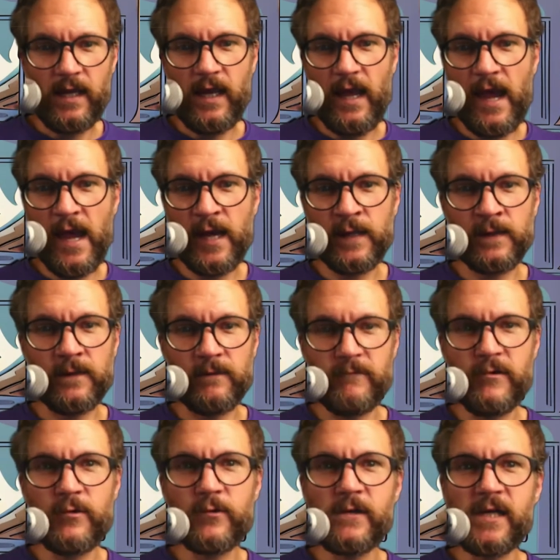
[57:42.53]
and
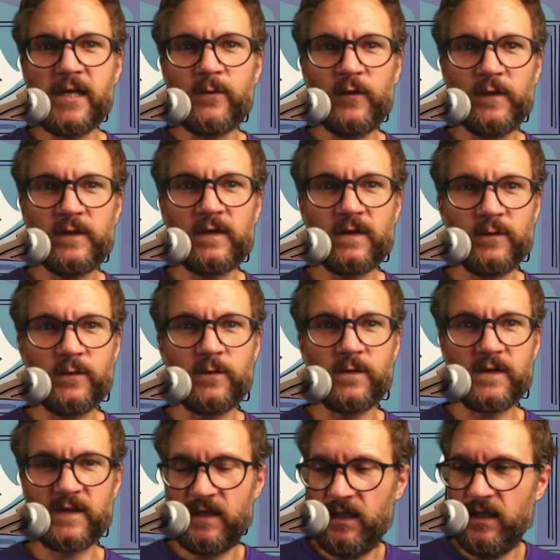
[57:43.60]
you're able to
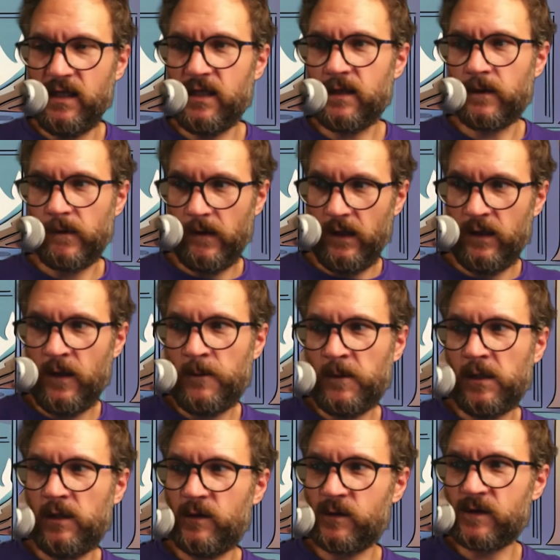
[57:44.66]
see an up
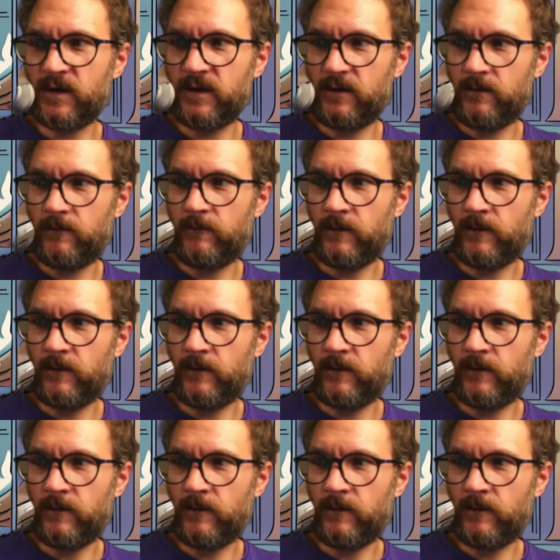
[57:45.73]
close,